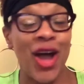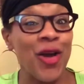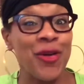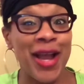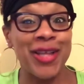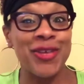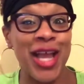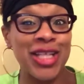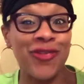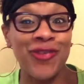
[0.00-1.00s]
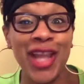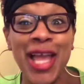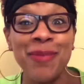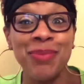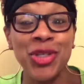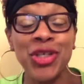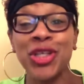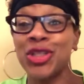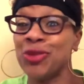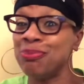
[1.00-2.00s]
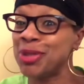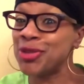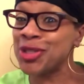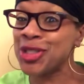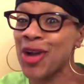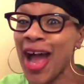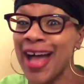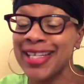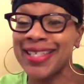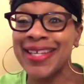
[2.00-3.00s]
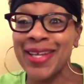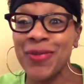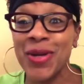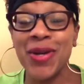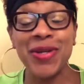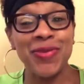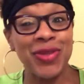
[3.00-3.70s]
right, you got your flight book, you building your itinerary with